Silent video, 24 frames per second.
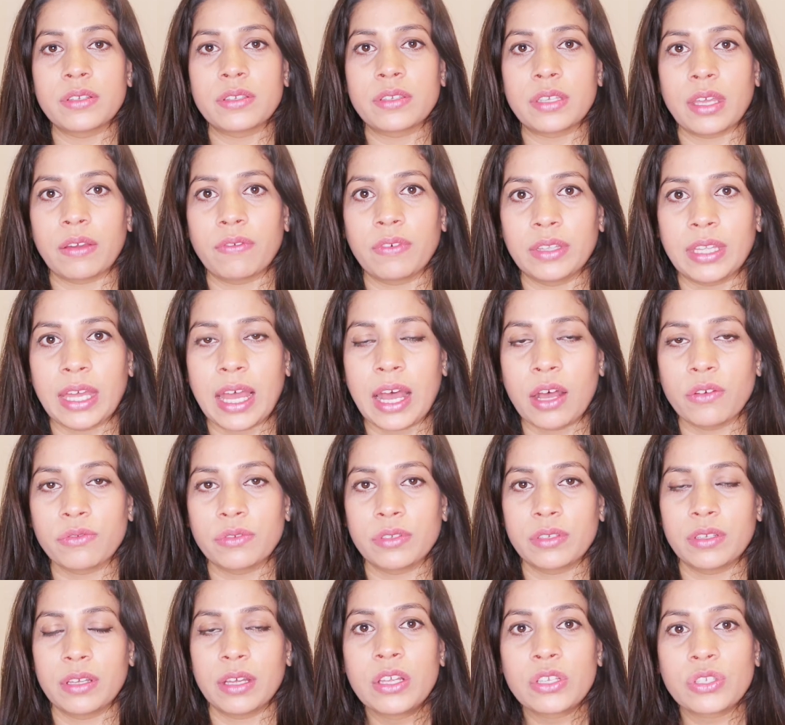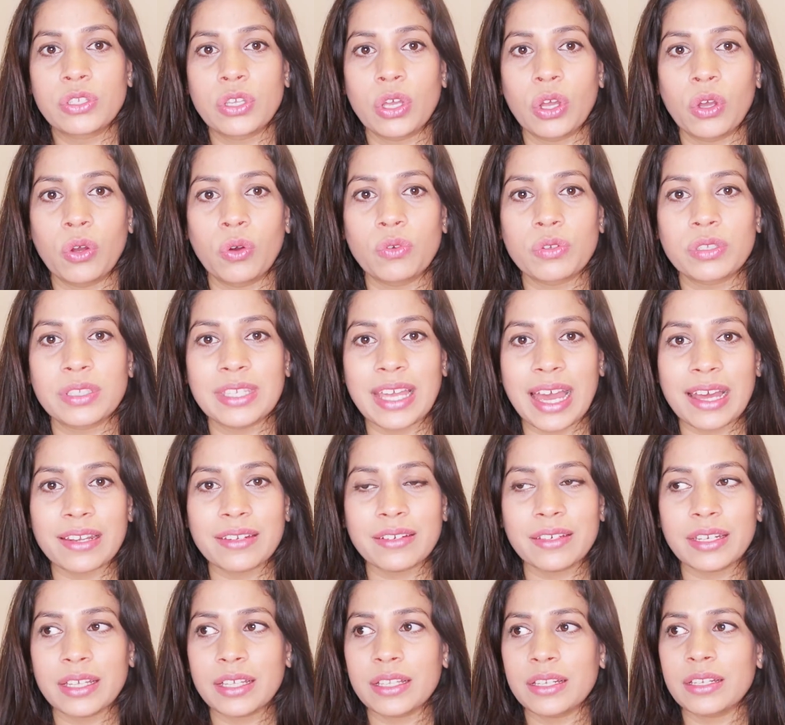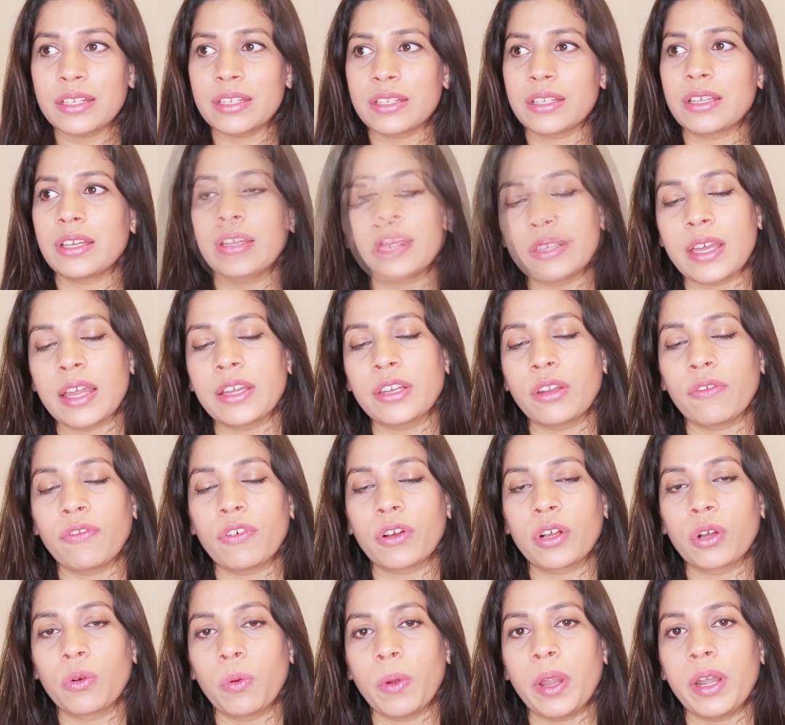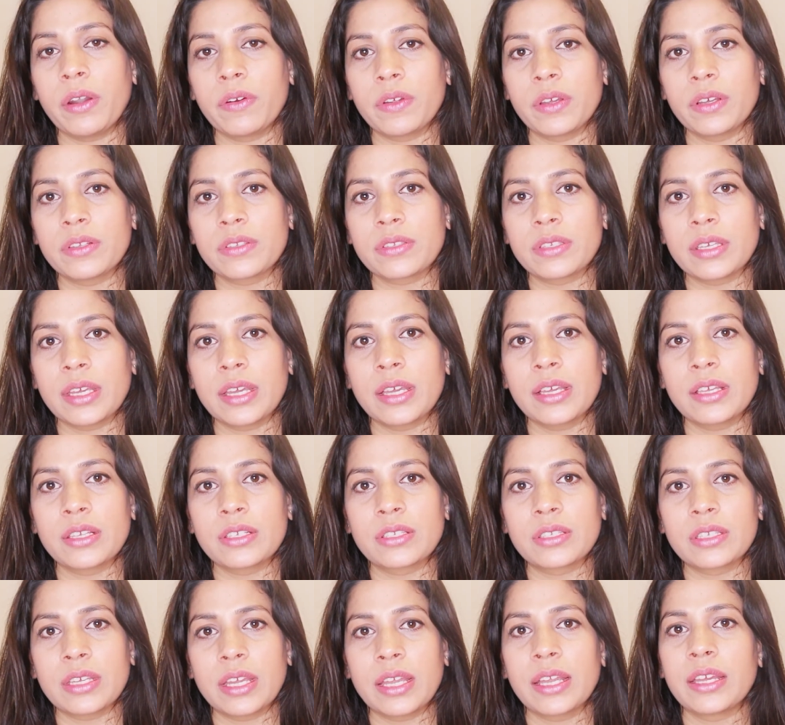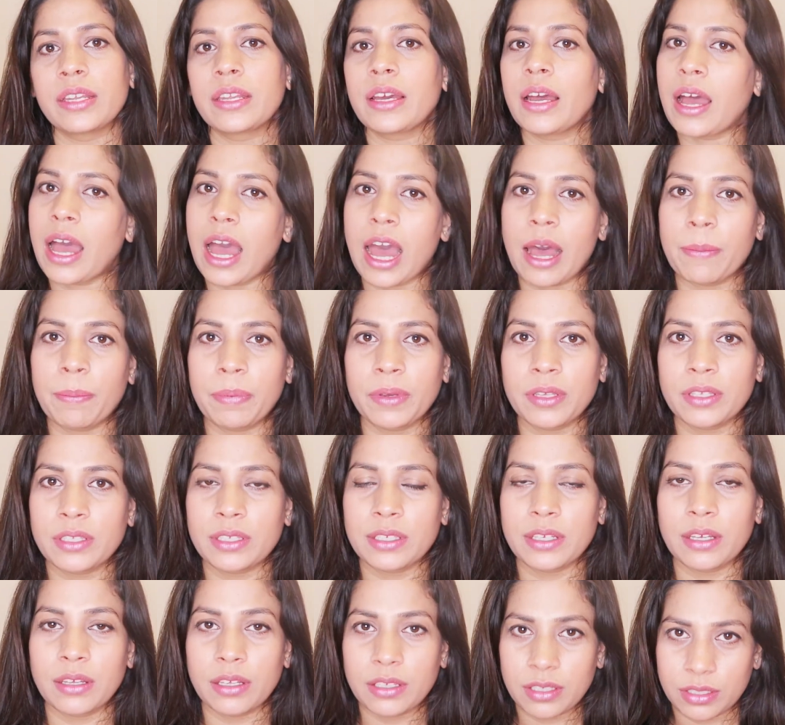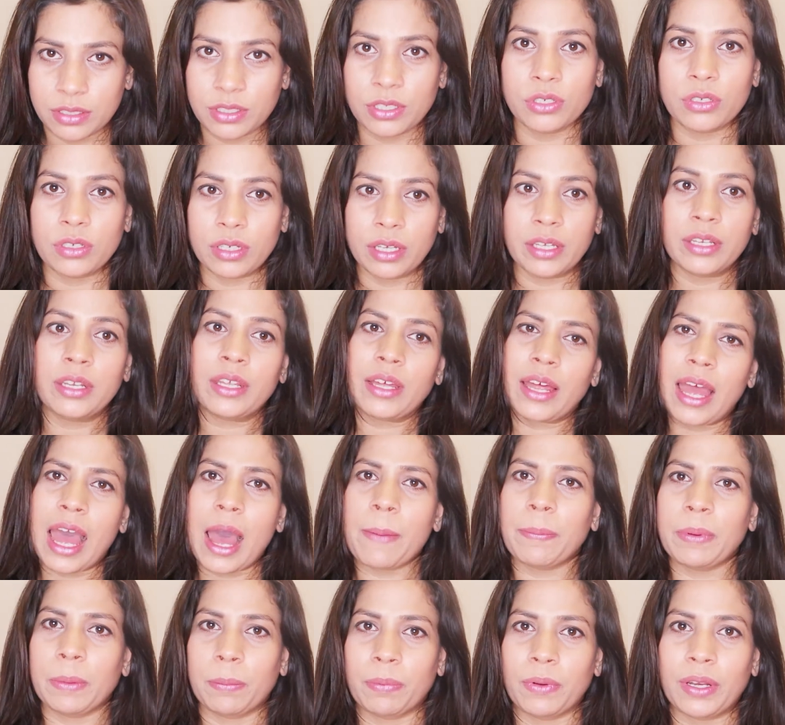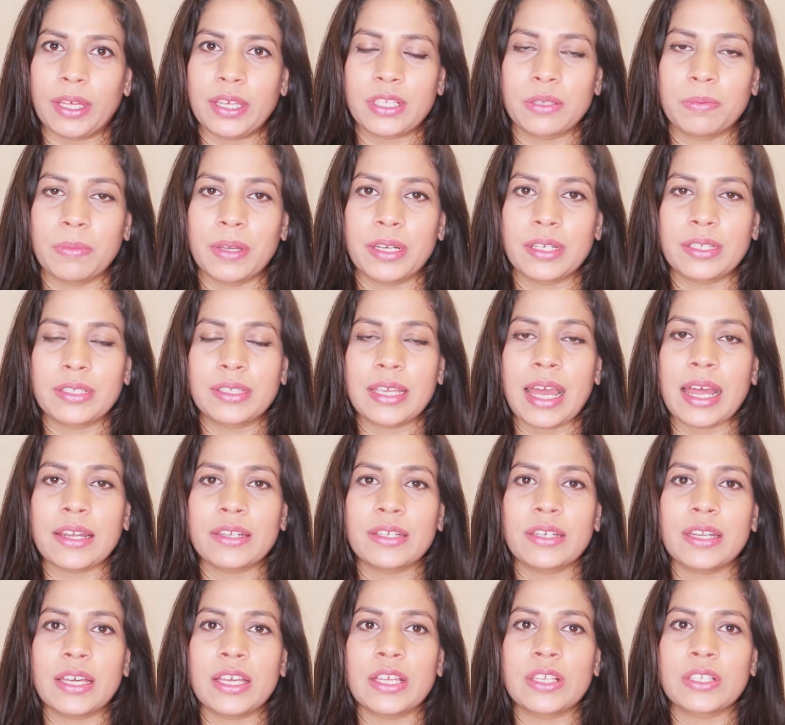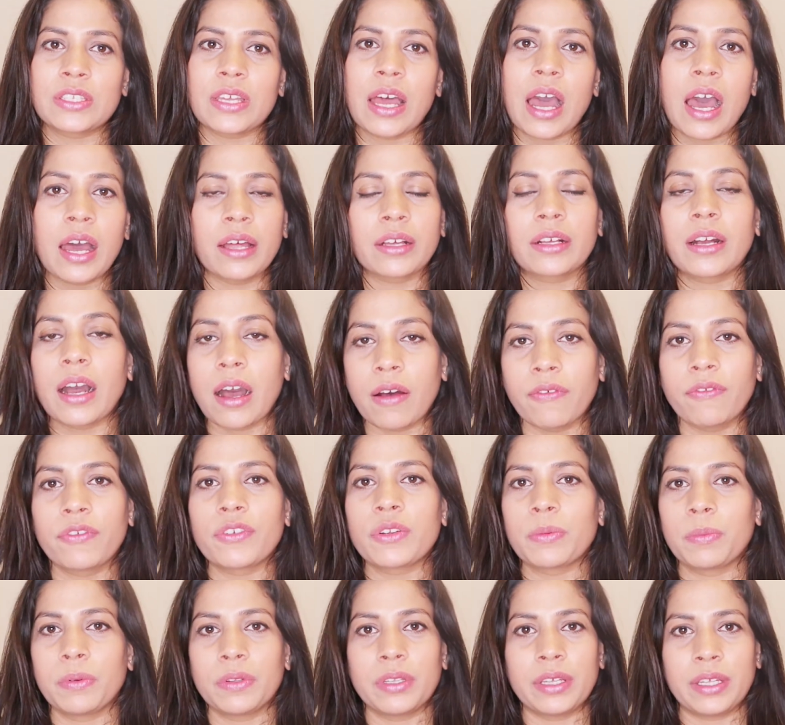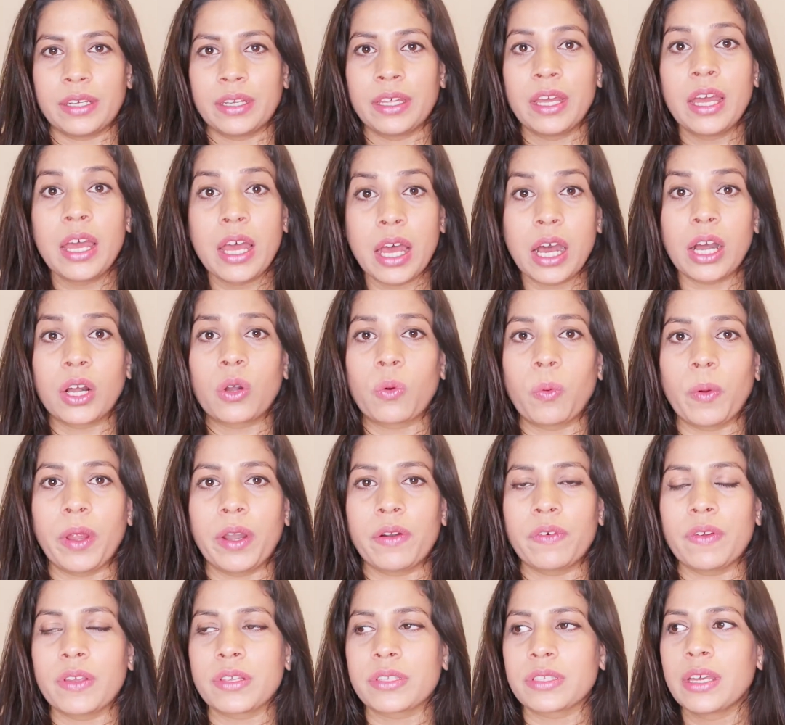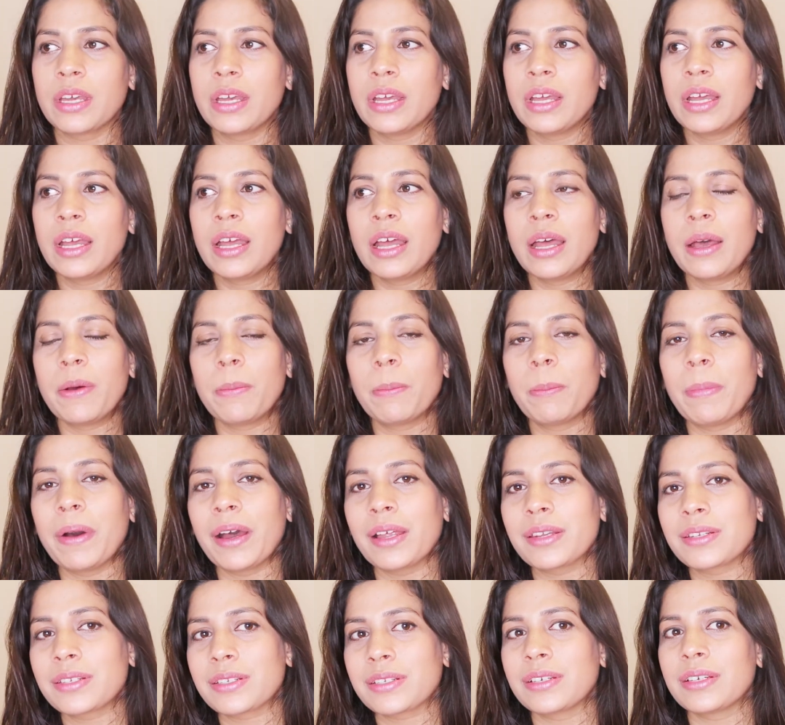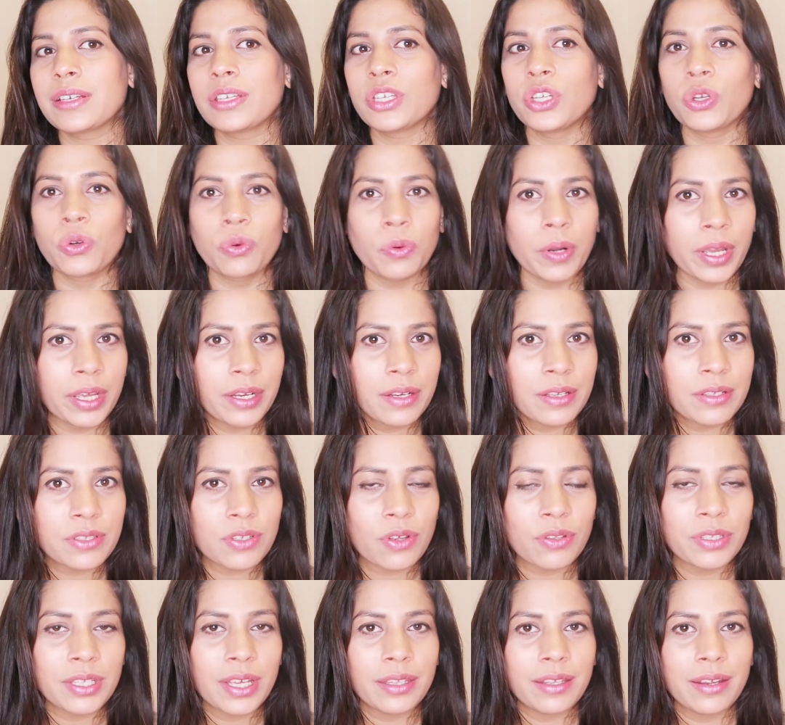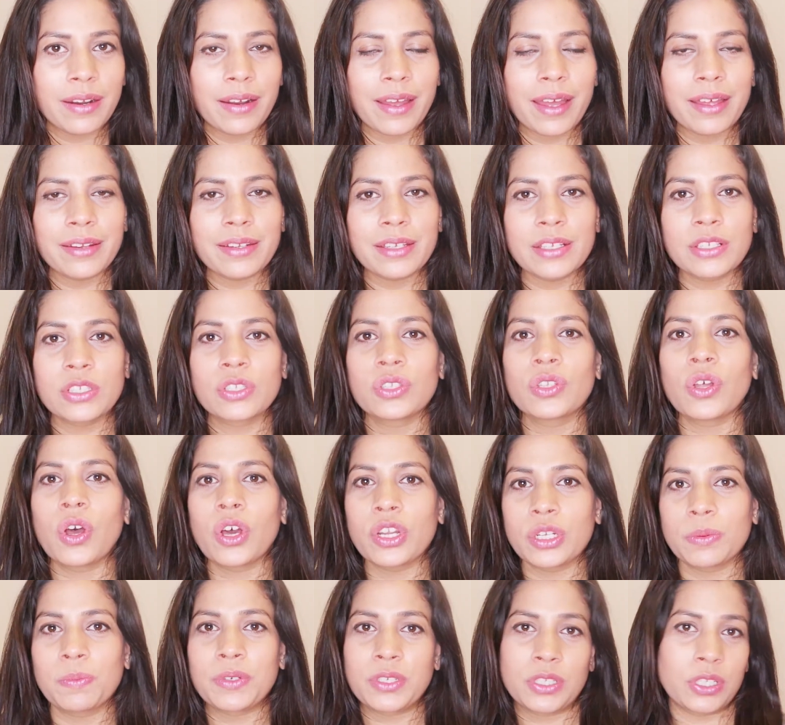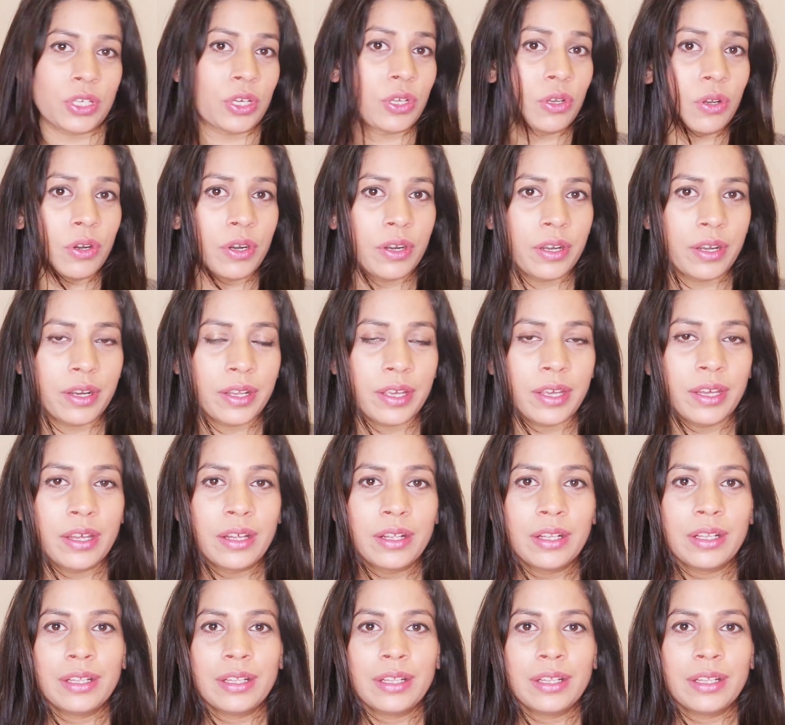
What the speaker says: 7th house. So Saturn in the sign of Aquarius is in a happy placement. Saturn is comfortable in Aquarius, but Uranus, on the other hand, is not particularly